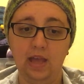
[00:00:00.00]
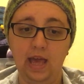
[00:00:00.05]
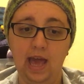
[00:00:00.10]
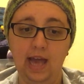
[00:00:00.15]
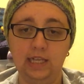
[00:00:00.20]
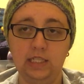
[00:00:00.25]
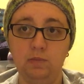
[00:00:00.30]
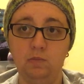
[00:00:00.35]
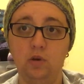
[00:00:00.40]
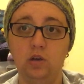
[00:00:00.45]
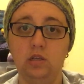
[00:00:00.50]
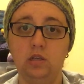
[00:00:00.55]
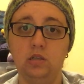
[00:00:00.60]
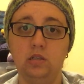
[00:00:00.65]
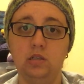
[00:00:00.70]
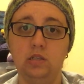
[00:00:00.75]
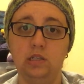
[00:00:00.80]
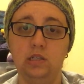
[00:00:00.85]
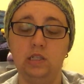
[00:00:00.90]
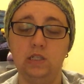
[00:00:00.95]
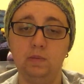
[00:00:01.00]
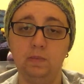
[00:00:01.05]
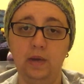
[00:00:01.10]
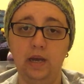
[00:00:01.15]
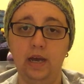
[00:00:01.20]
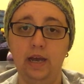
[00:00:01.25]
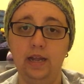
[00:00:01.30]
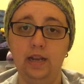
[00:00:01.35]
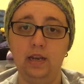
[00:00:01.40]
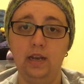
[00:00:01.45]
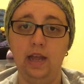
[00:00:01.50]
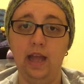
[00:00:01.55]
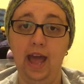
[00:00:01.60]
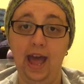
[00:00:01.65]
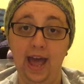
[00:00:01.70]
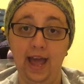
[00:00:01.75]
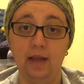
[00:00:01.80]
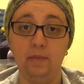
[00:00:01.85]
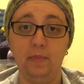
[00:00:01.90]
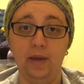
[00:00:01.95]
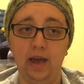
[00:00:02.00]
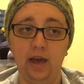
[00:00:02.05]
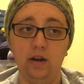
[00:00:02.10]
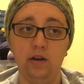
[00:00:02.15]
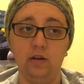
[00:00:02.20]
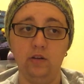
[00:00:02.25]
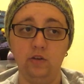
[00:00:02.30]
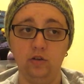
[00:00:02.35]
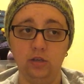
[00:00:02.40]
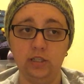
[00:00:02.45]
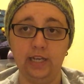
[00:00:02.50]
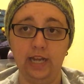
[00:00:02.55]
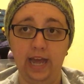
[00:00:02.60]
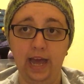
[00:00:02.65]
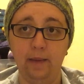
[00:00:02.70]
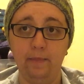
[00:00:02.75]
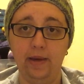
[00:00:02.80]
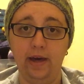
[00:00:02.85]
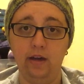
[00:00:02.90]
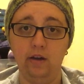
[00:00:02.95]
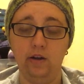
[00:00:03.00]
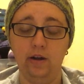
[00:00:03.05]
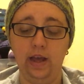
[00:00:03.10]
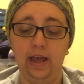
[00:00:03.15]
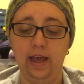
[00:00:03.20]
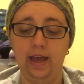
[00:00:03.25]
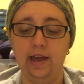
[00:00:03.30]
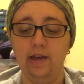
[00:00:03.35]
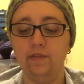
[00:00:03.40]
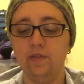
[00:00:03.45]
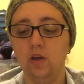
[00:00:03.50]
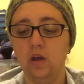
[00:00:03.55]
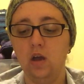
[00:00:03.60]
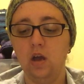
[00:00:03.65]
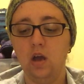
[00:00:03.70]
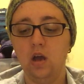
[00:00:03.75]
X Marks the Spot hat pattern, crochet hat pattern I have.